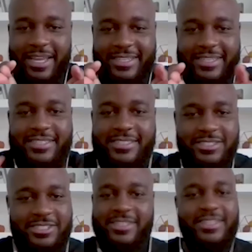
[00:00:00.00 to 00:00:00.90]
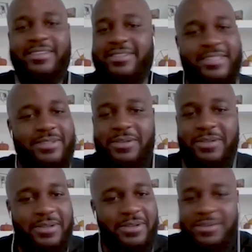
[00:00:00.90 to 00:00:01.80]
this and shit. And I was like, I
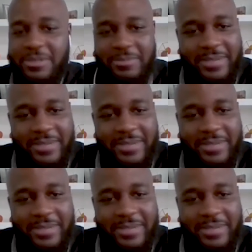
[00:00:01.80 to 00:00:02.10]
don't know about